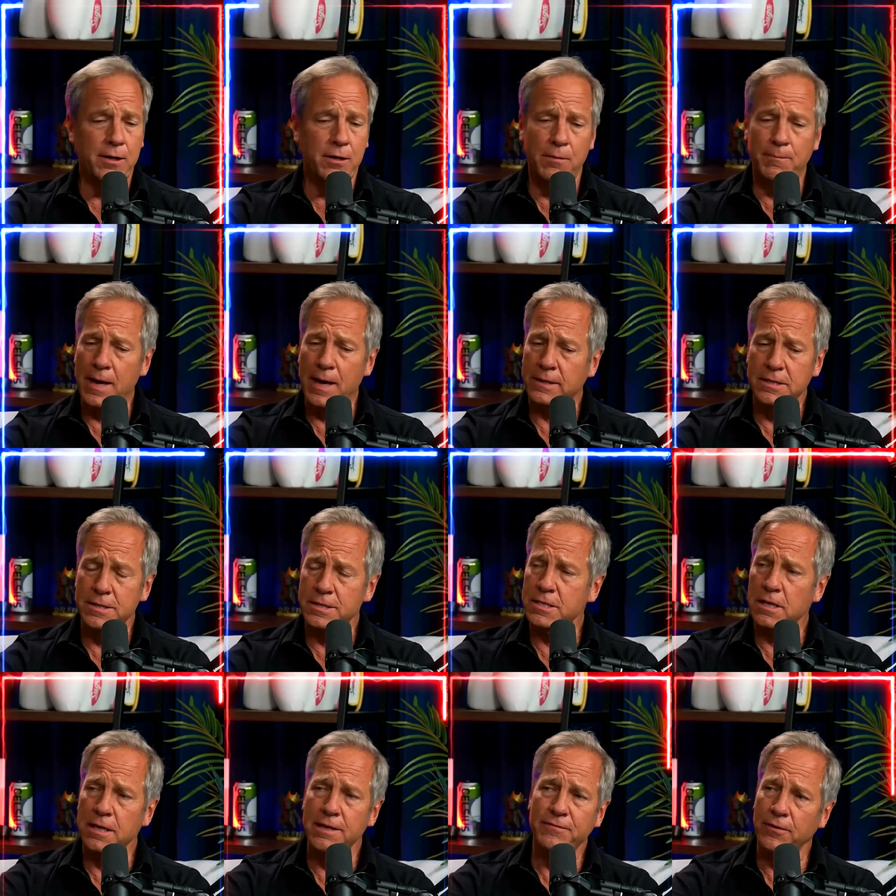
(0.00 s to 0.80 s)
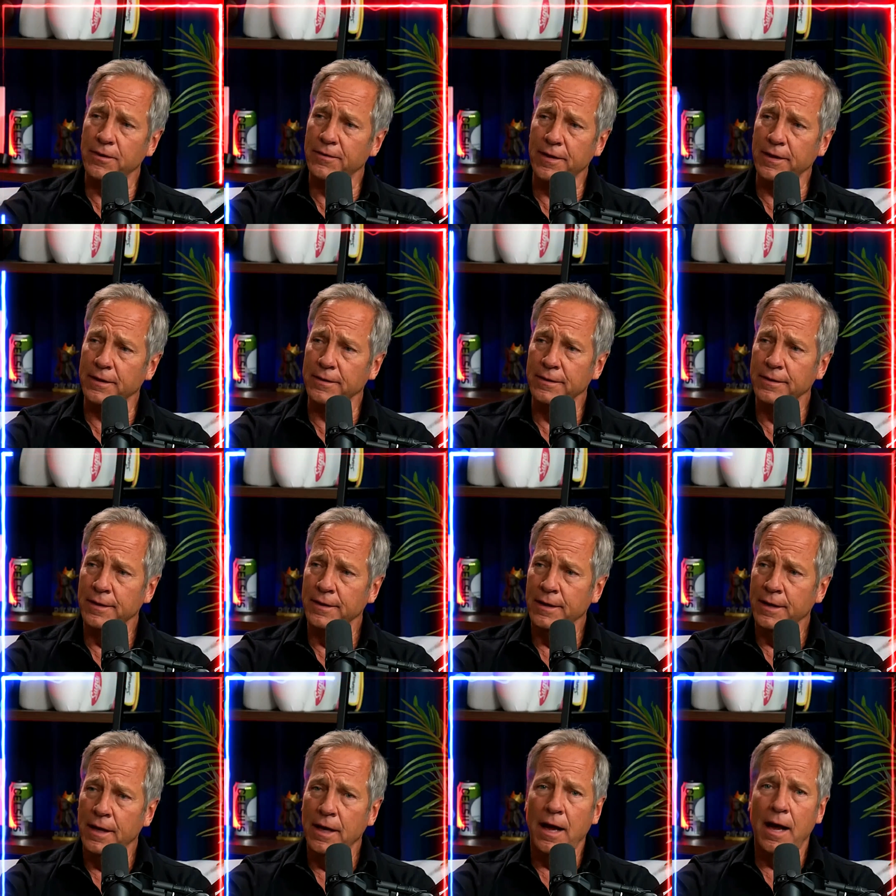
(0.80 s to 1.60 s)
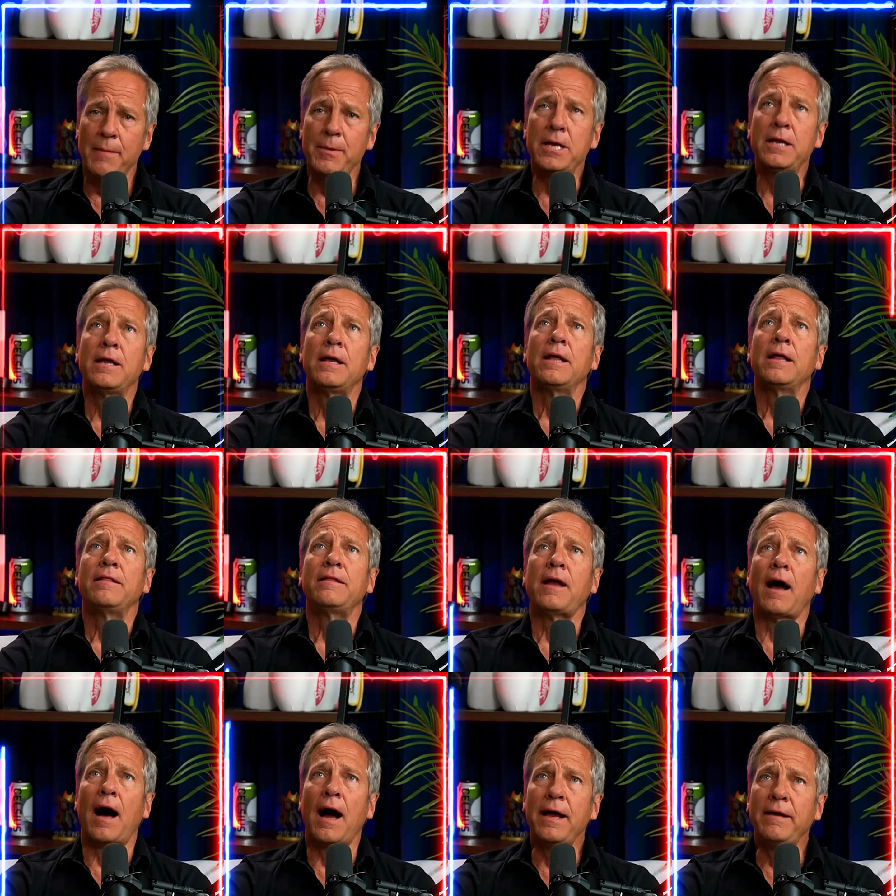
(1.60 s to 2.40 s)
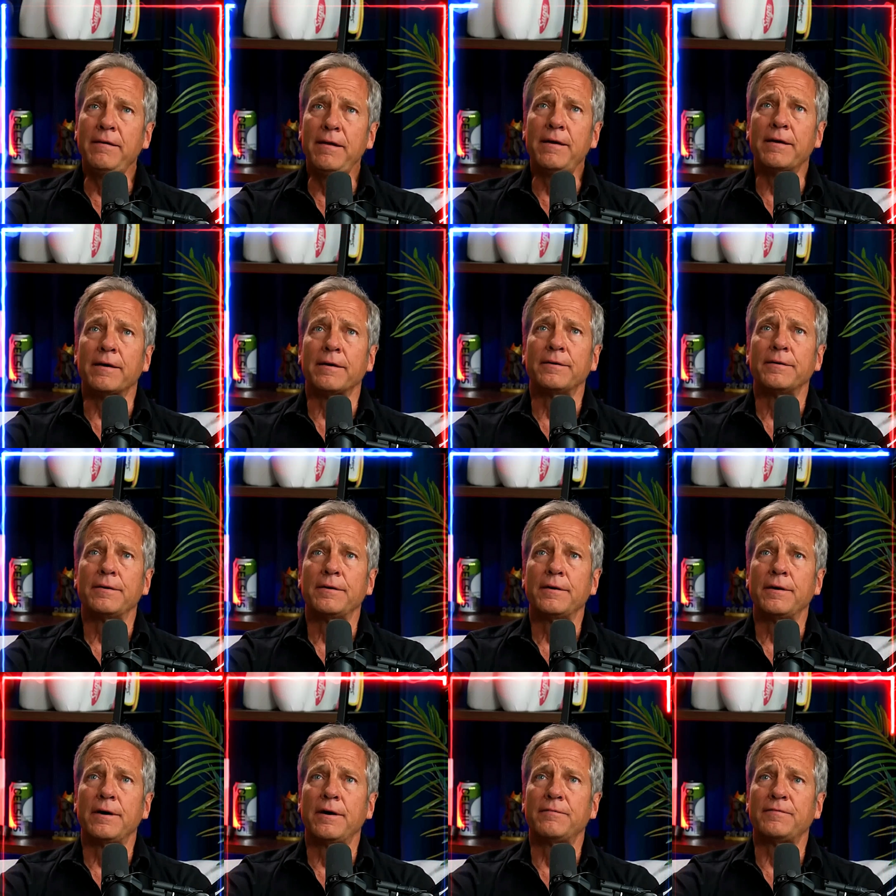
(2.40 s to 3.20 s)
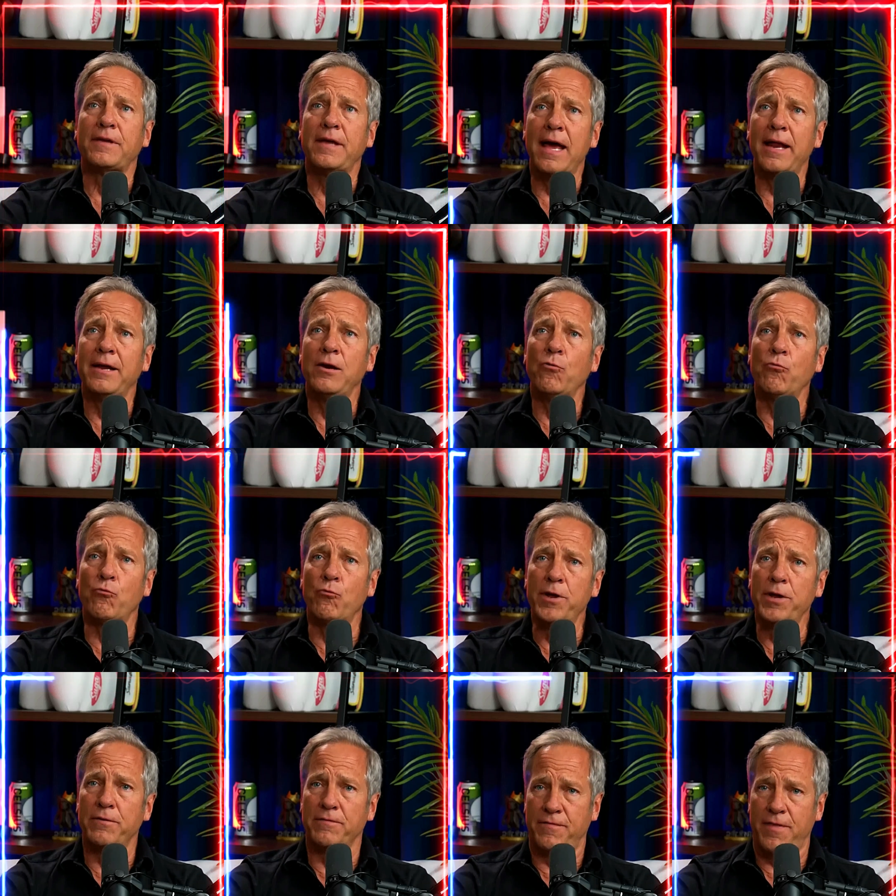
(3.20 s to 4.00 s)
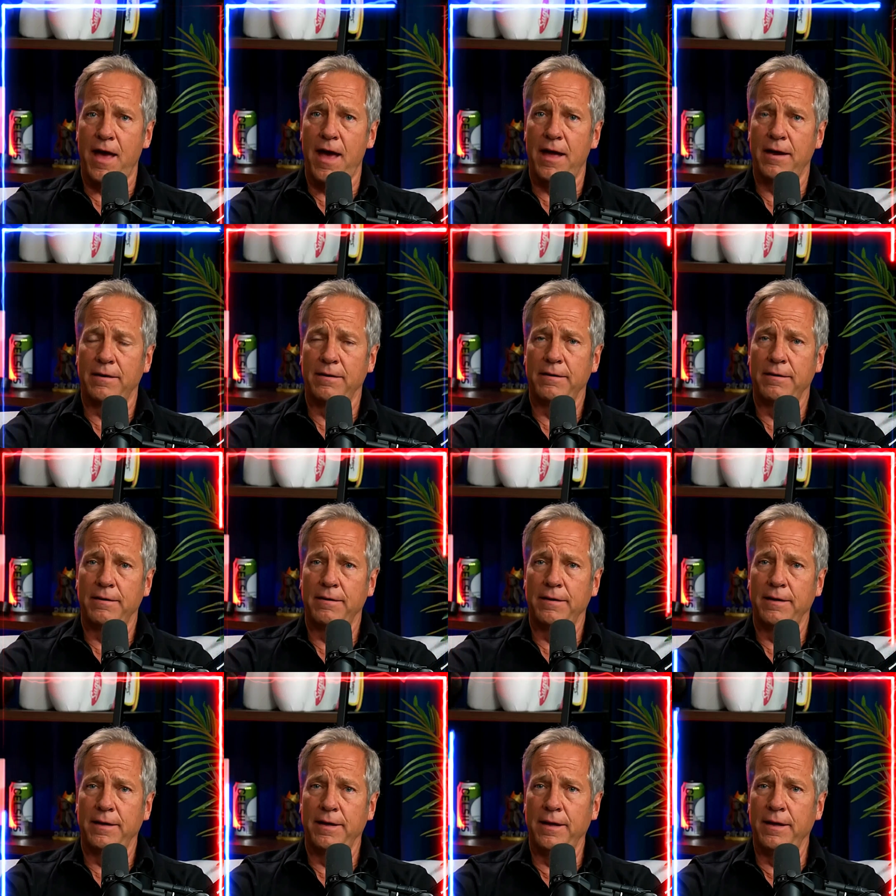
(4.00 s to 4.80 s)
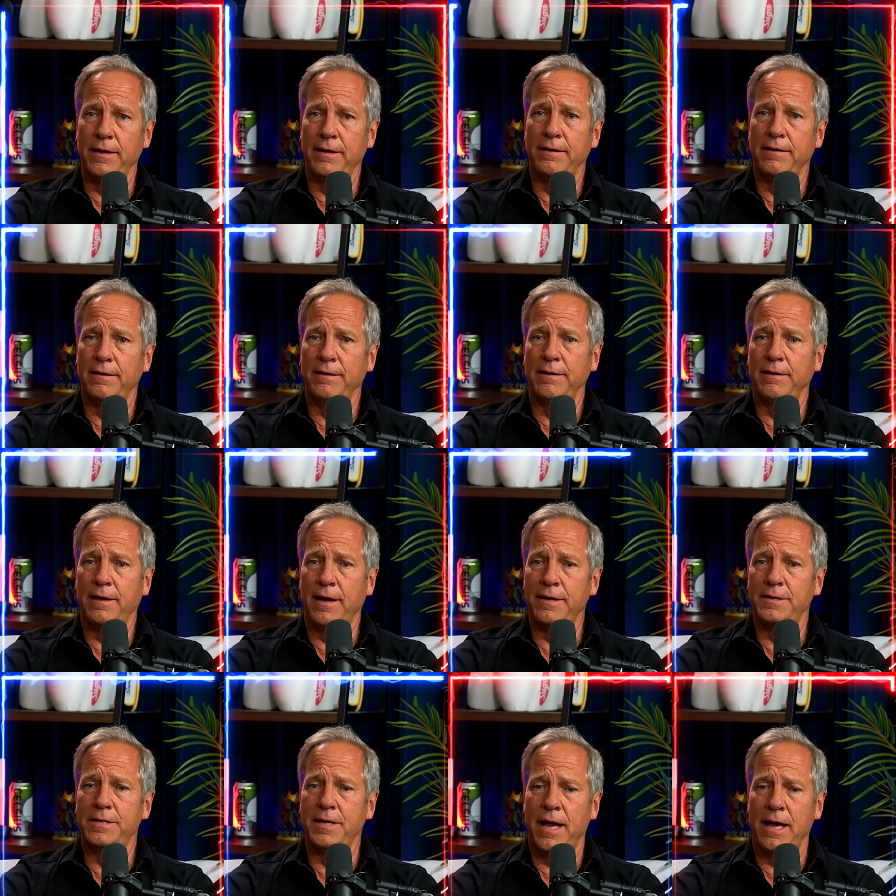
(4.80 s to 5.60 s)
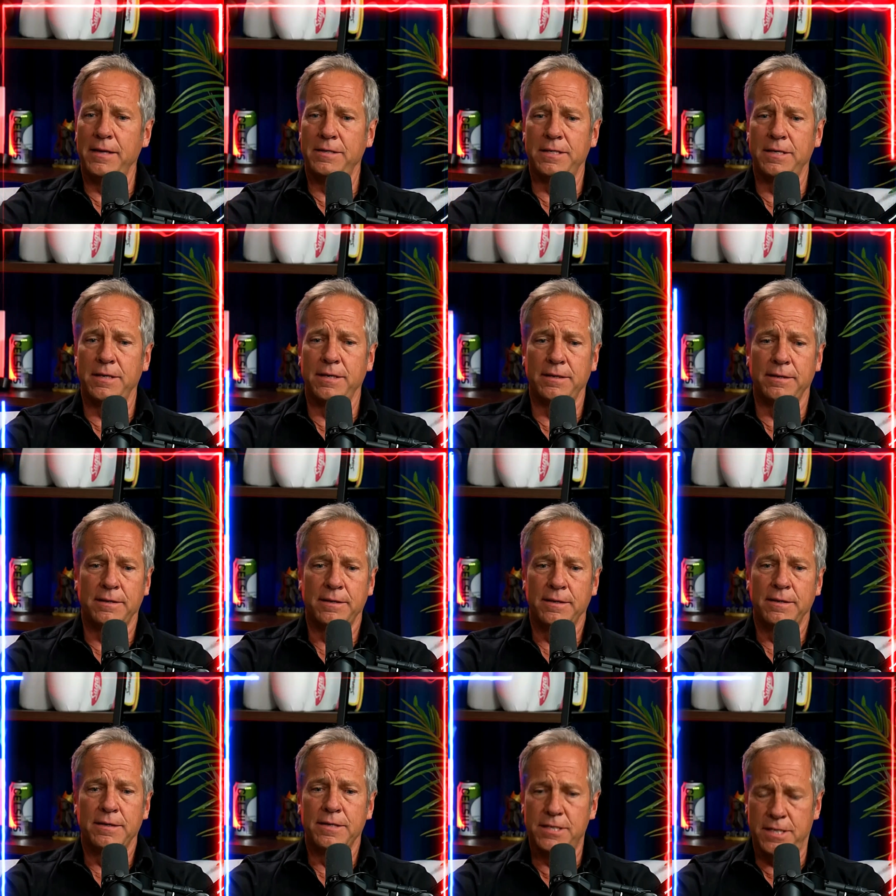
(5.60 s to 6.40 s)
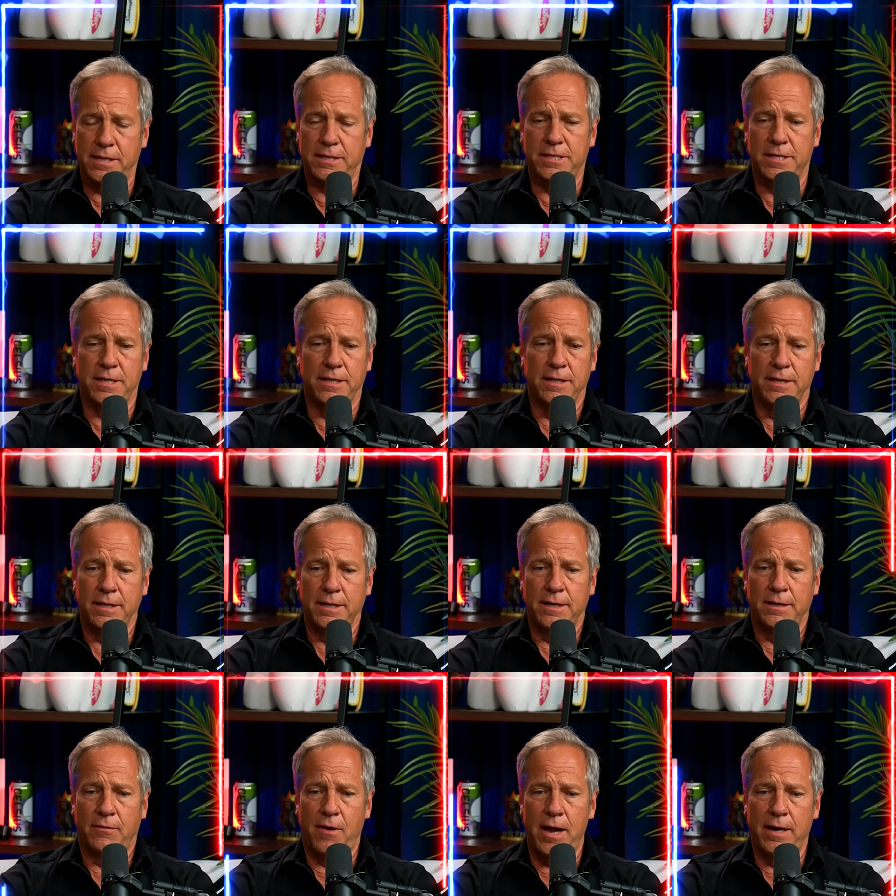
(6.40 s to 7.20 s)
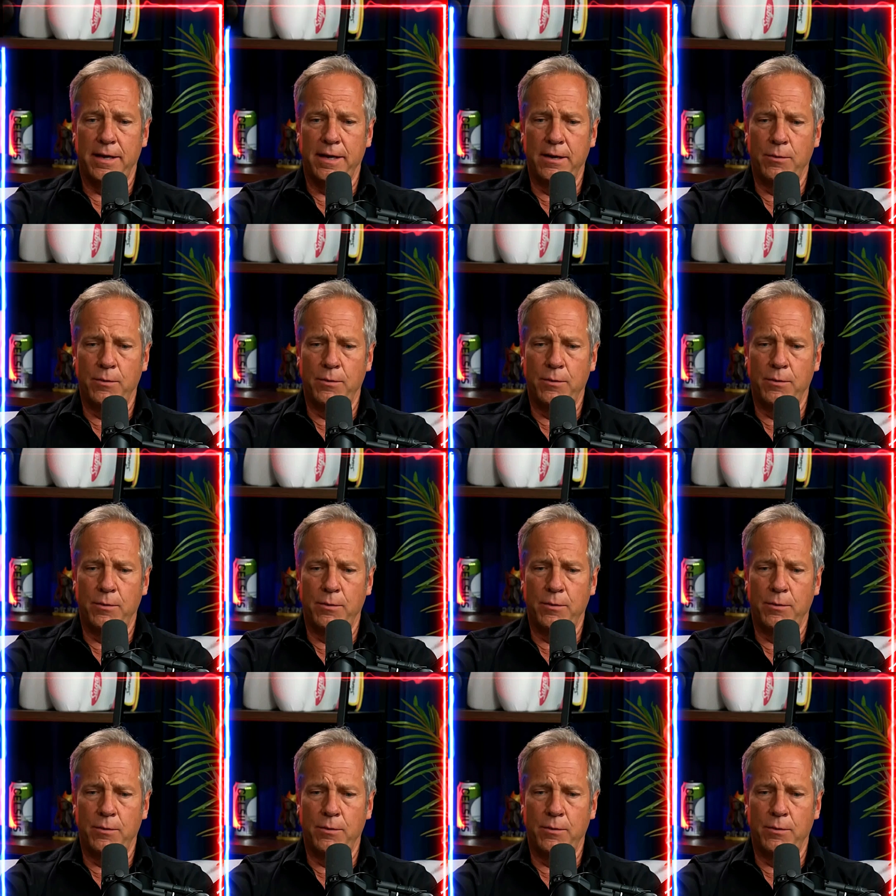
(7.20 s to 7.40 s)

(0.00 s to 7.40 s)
I go back to the slavery thing. I mean, the idea of getting rid of that in 1860, right?